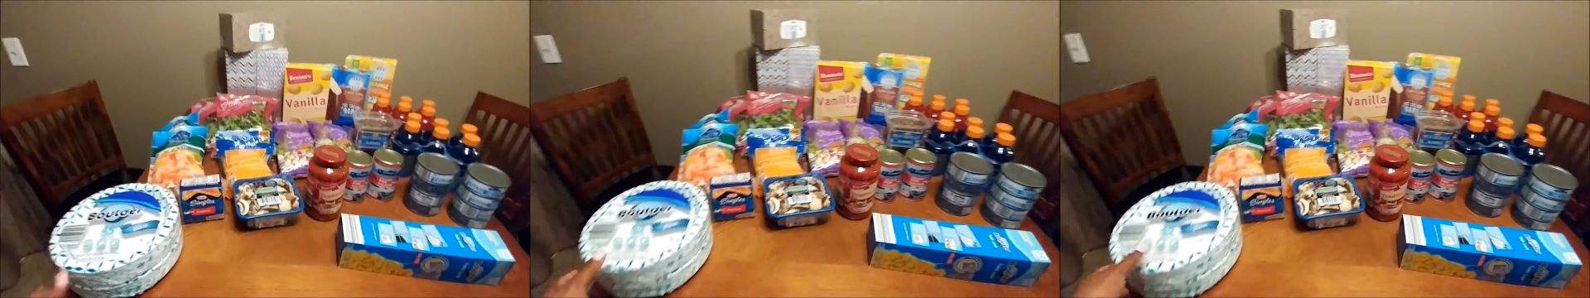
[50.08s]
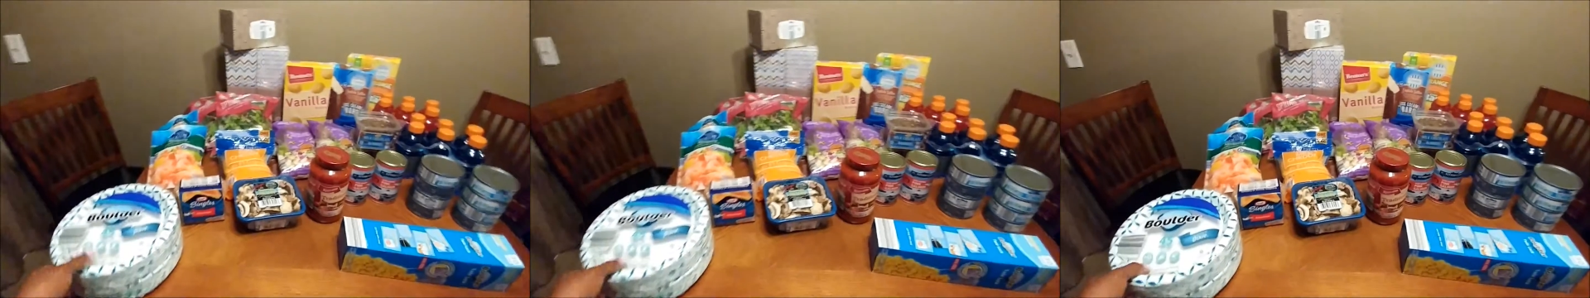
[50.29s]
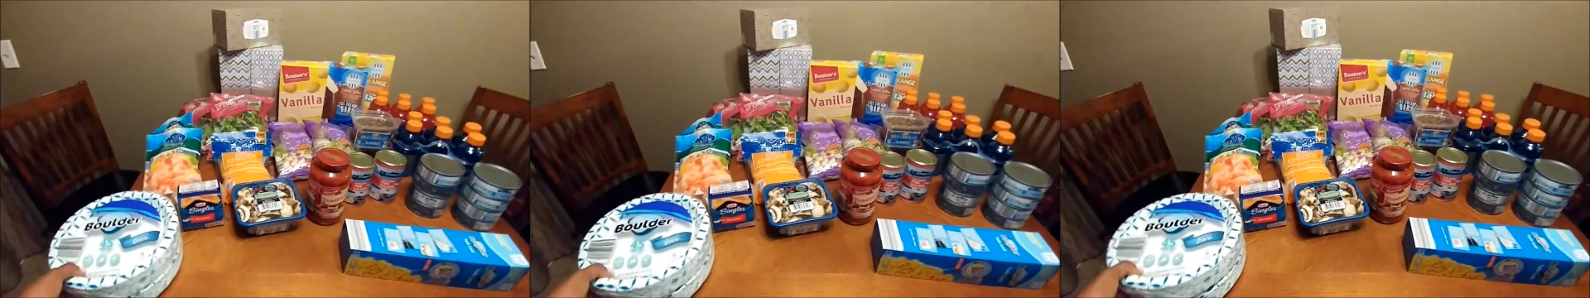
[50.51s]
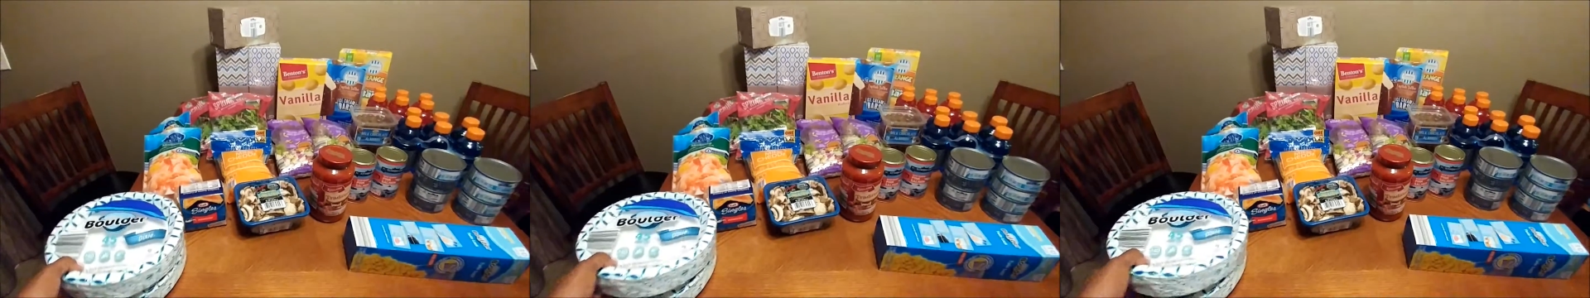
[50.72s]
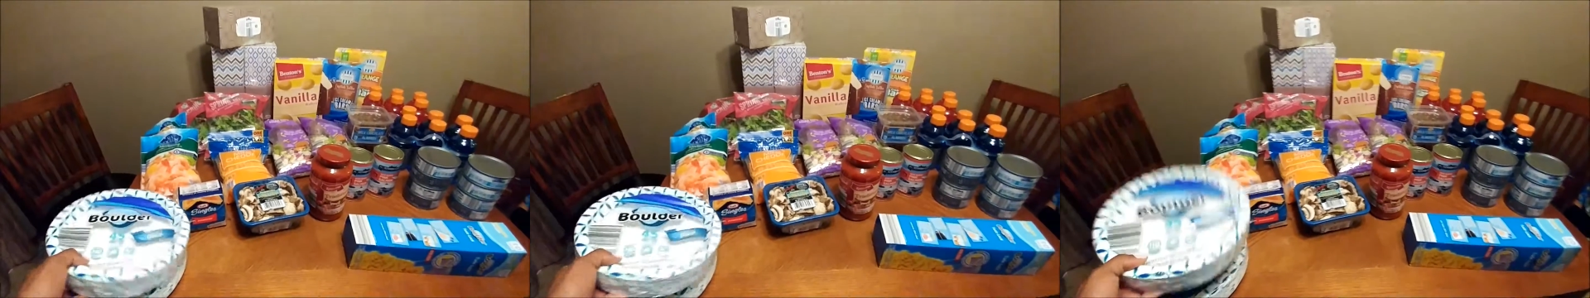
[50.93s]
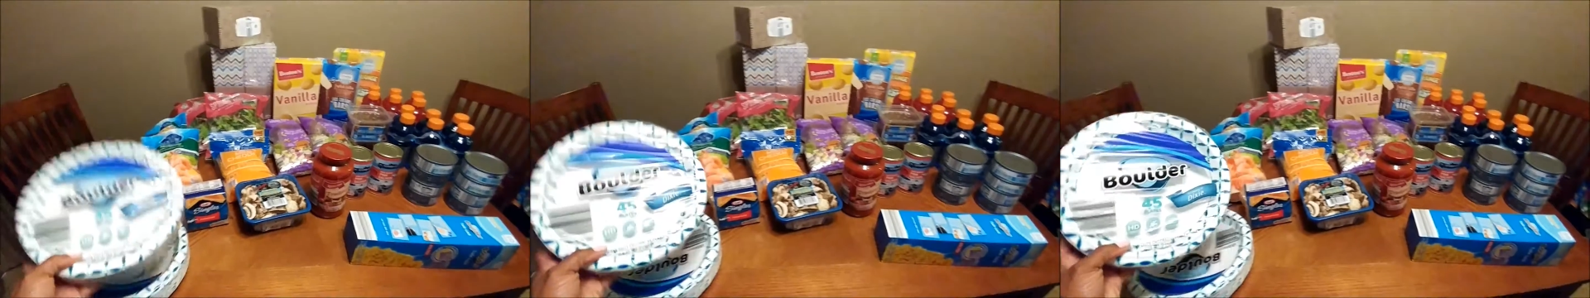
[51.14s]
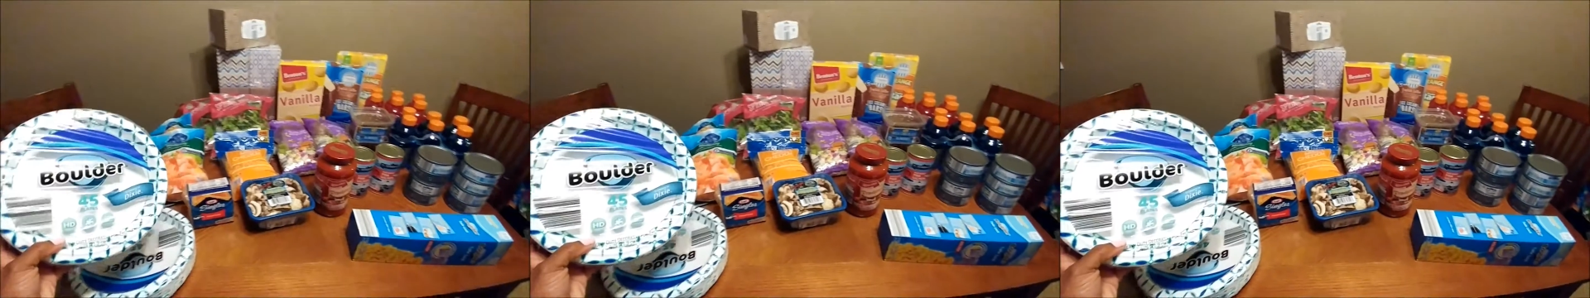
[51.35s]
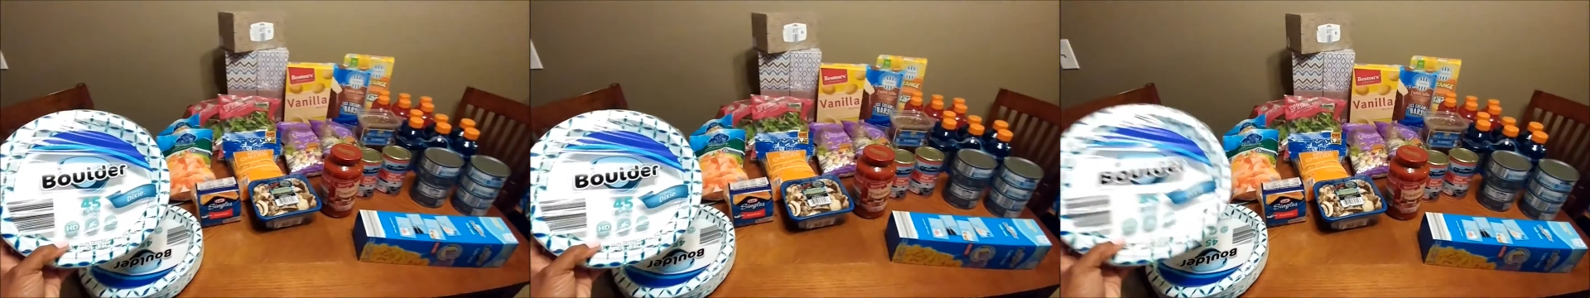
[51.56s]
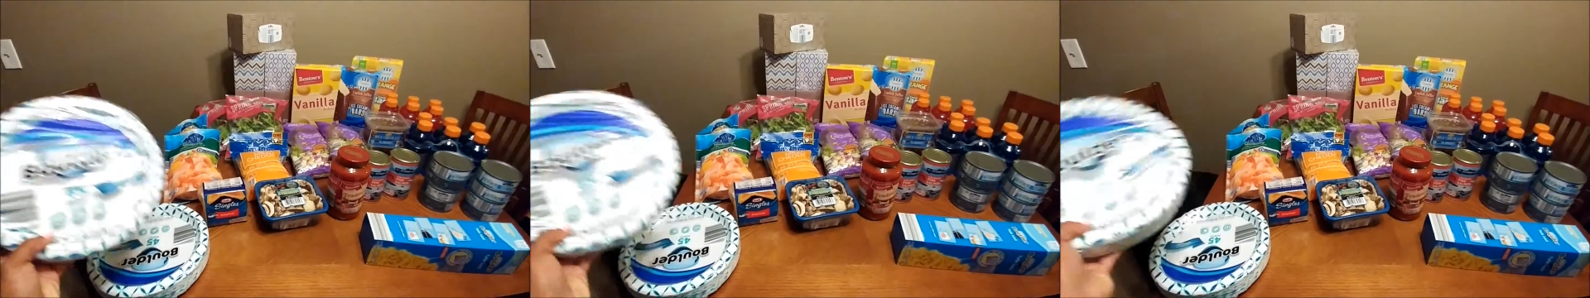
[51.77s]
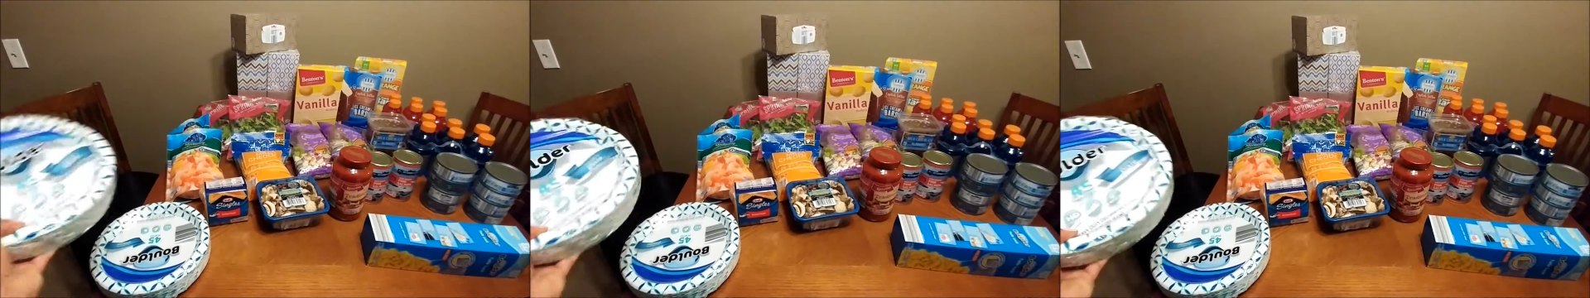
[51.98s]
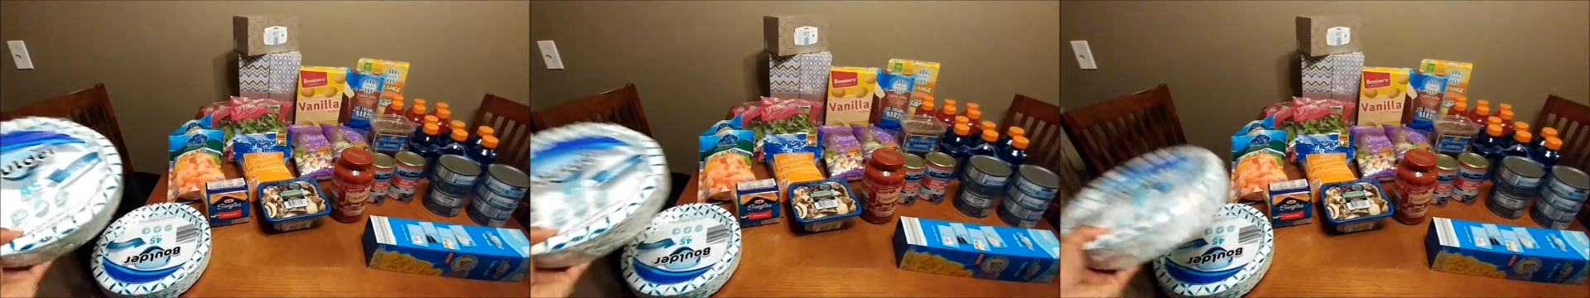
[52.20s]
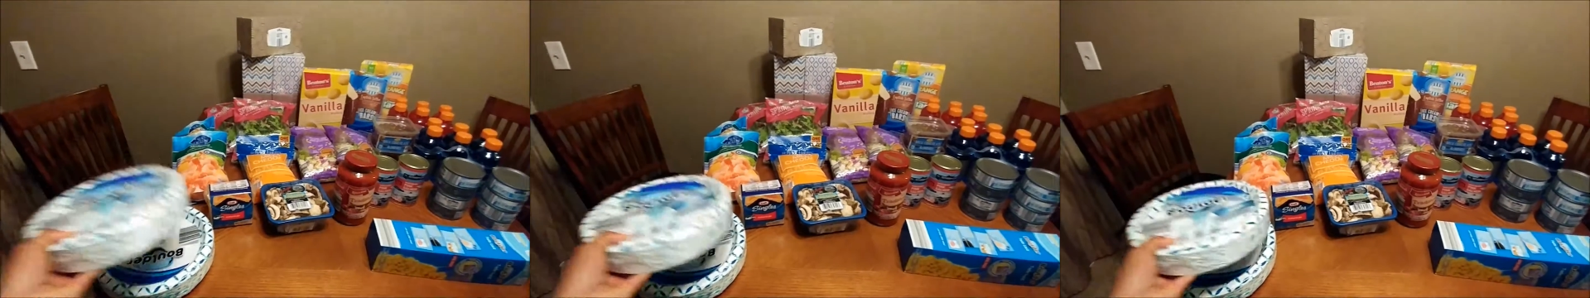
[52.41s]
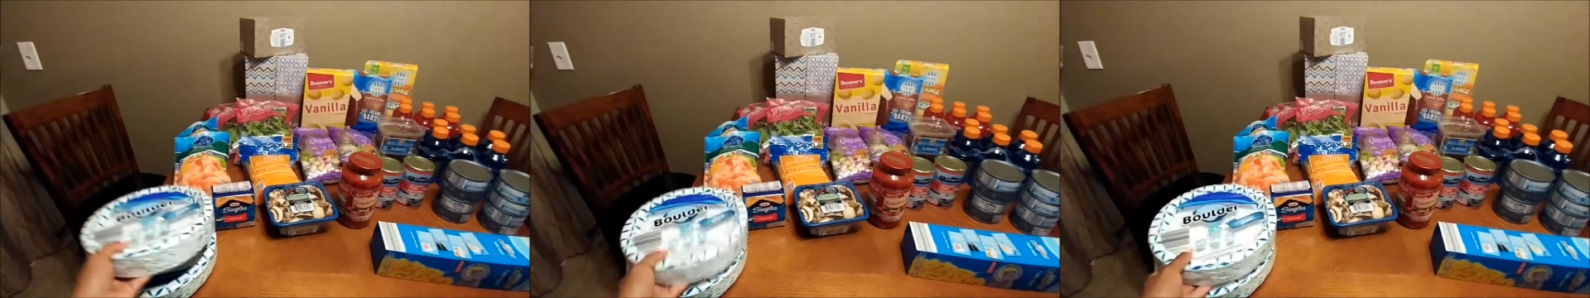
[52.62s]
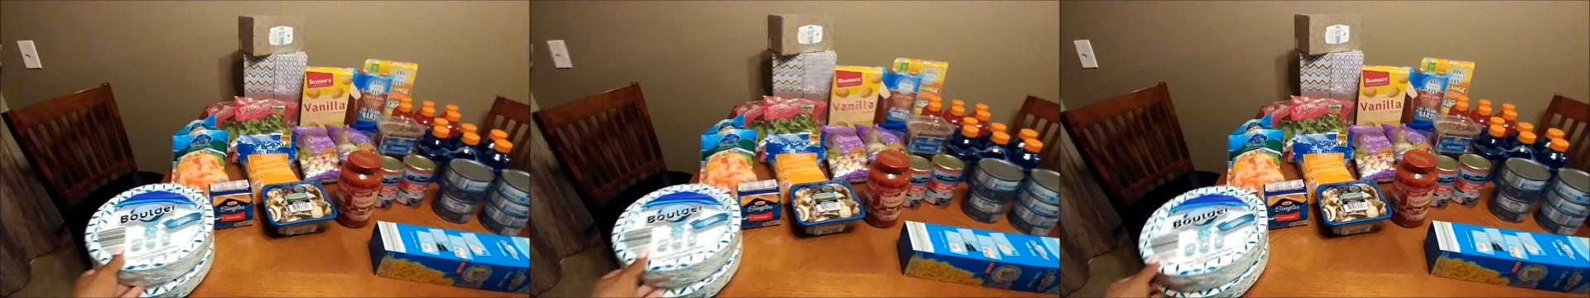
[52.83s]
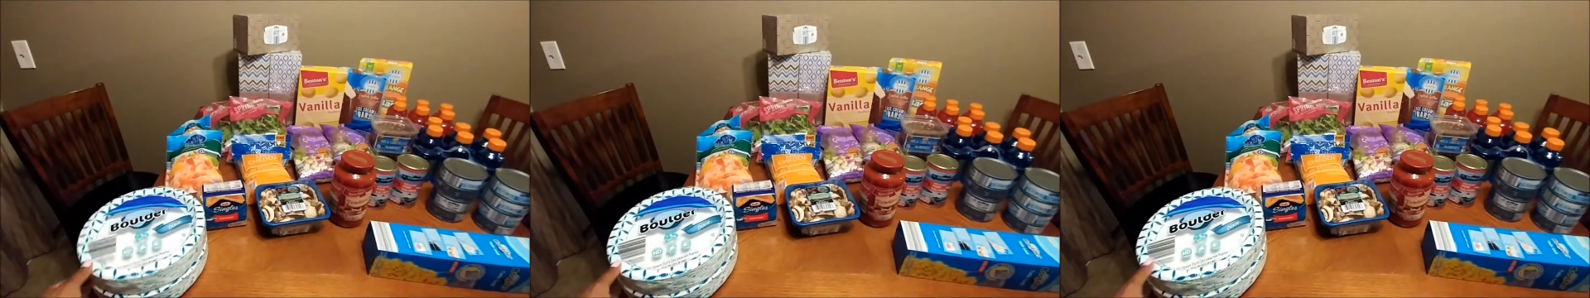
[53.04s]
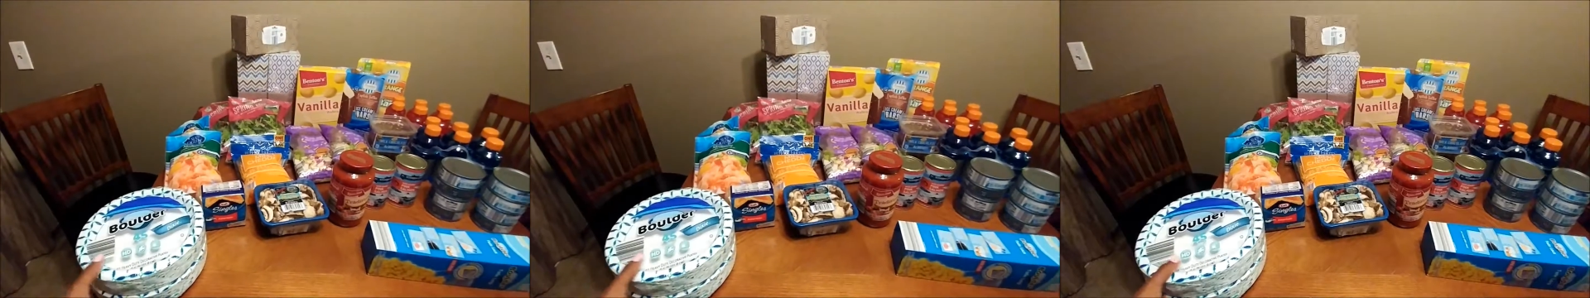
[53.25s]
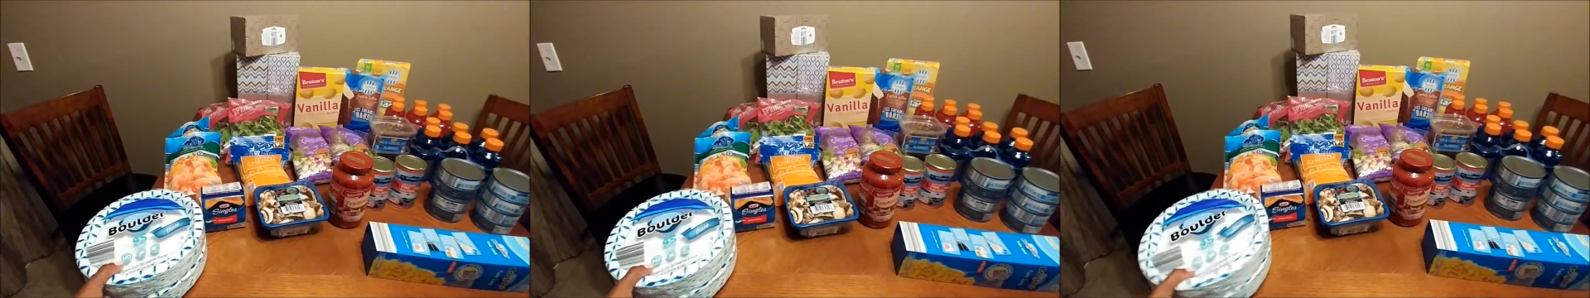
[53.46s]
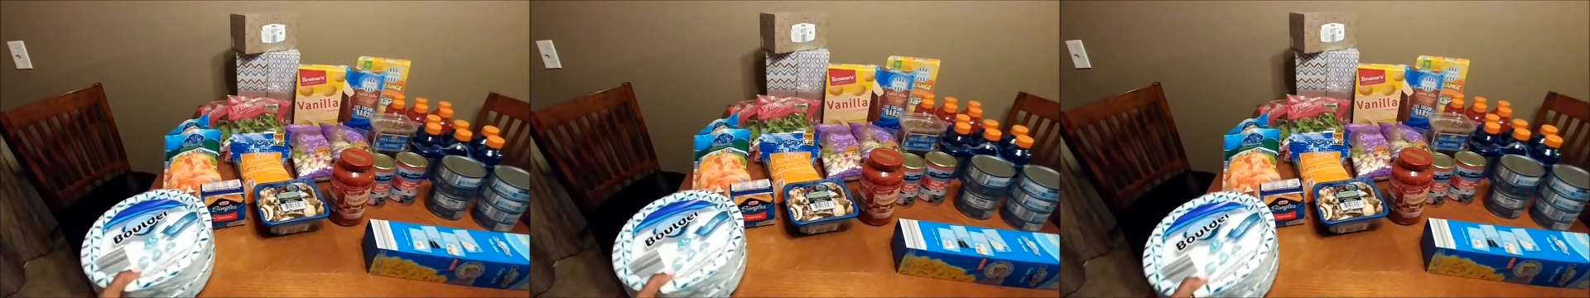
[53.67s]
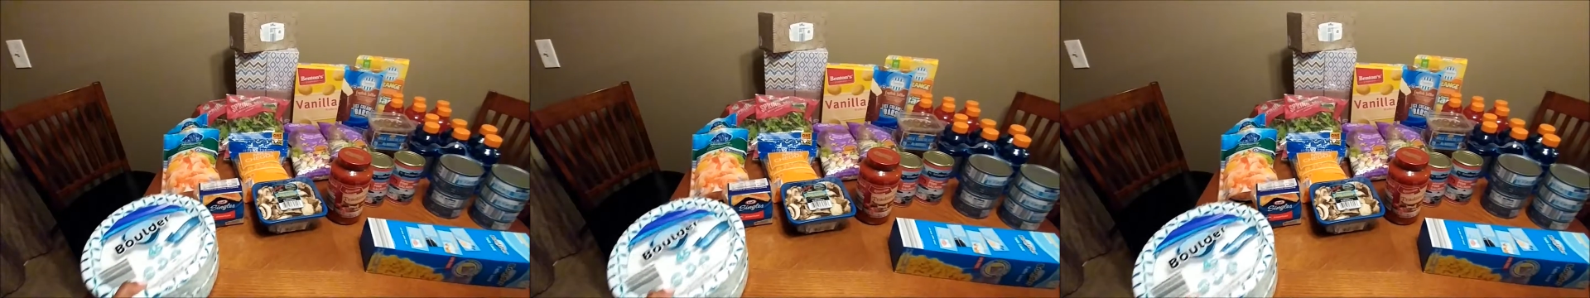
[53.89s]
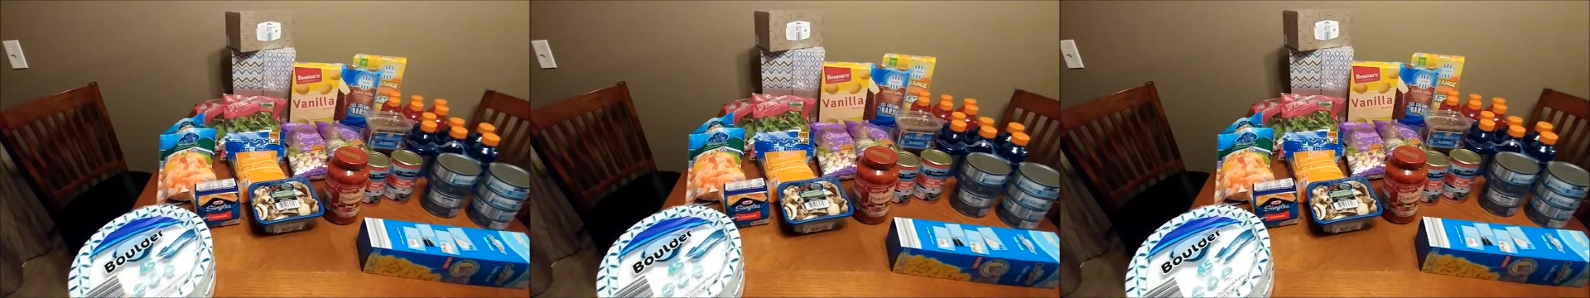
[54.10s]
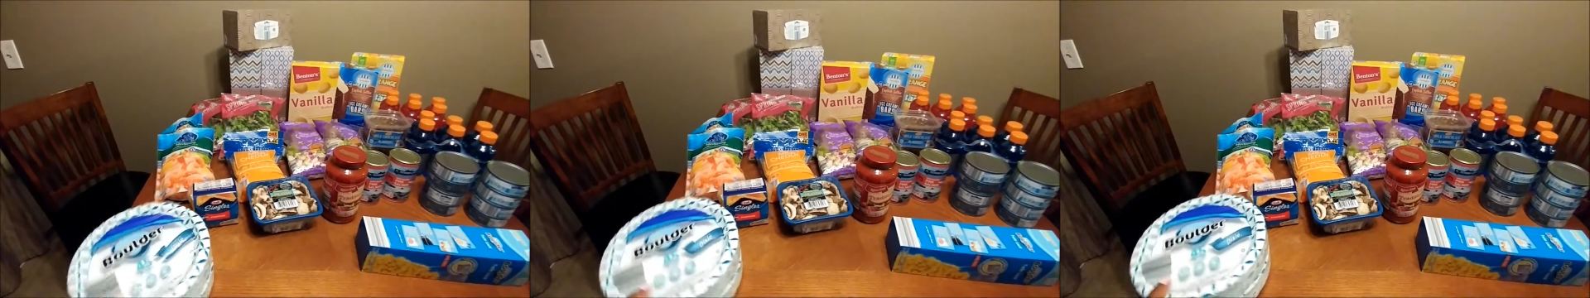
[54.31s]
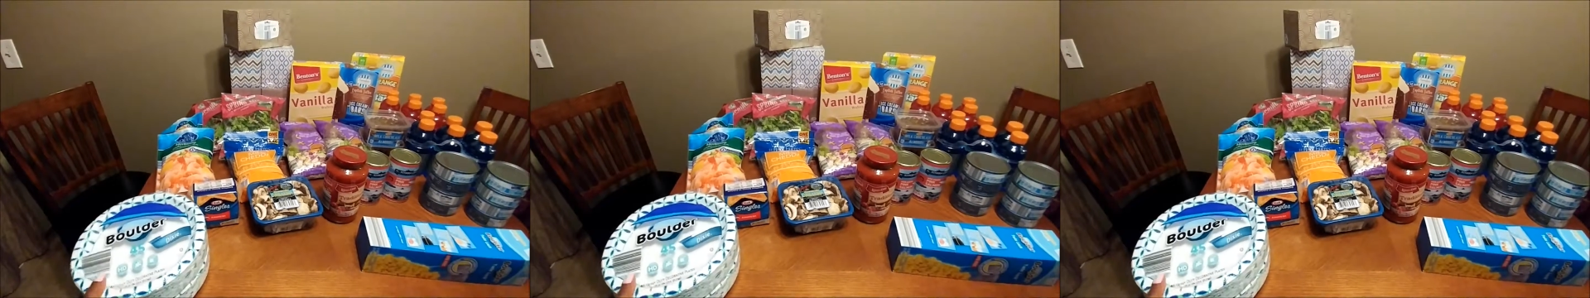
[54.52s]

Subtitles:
No face is visible, so there are no lips to read.